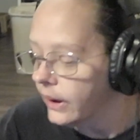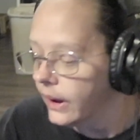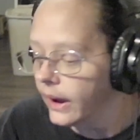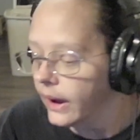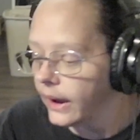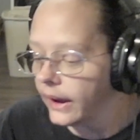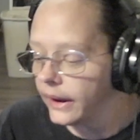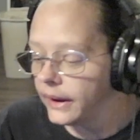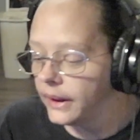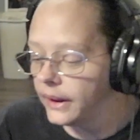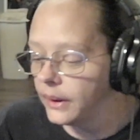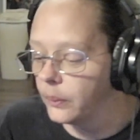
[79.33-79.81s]

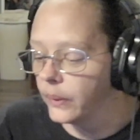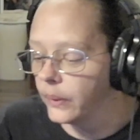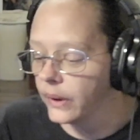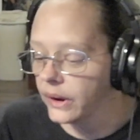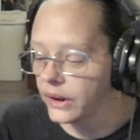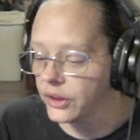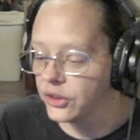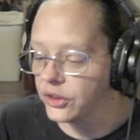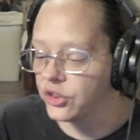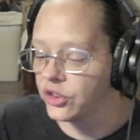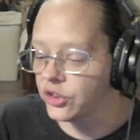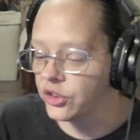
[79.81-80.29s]
I didn't want
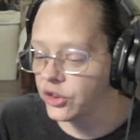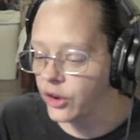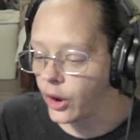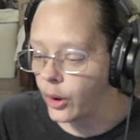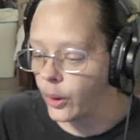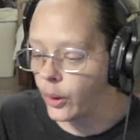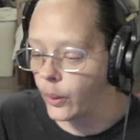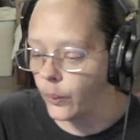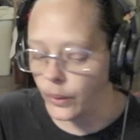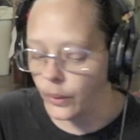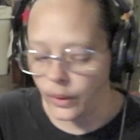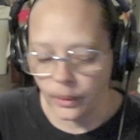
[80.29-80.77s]
to
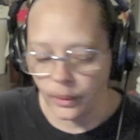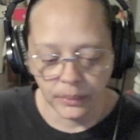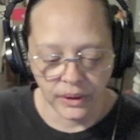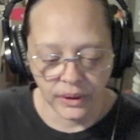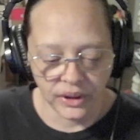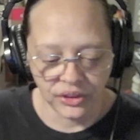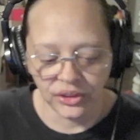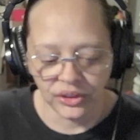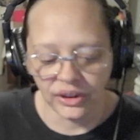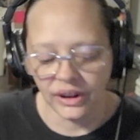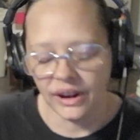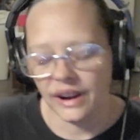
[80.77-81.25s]
sew one
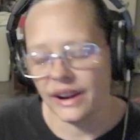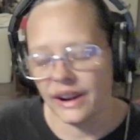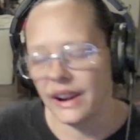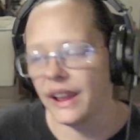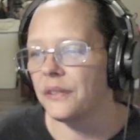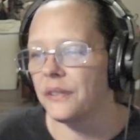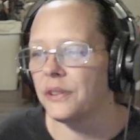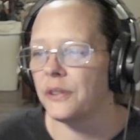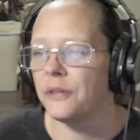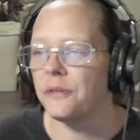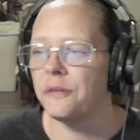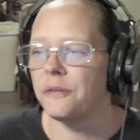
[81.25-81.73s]
because then I'd
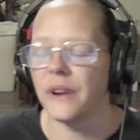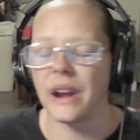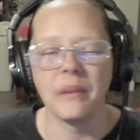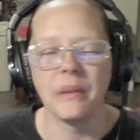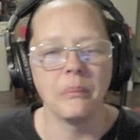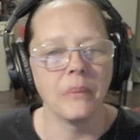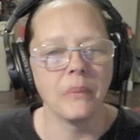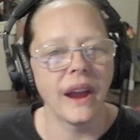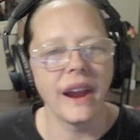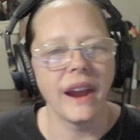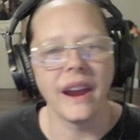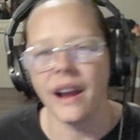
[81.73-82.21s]
have to find
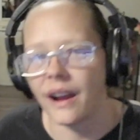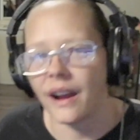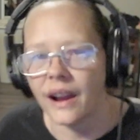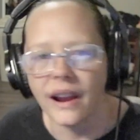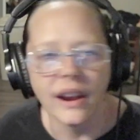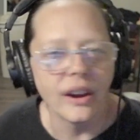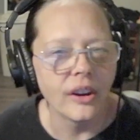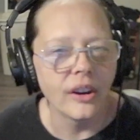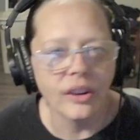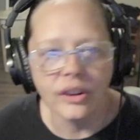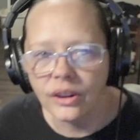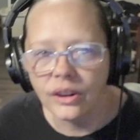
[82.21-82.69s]
my
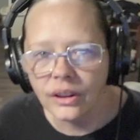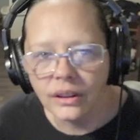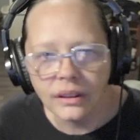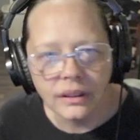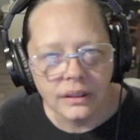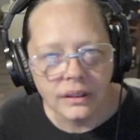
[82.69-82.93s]
iron.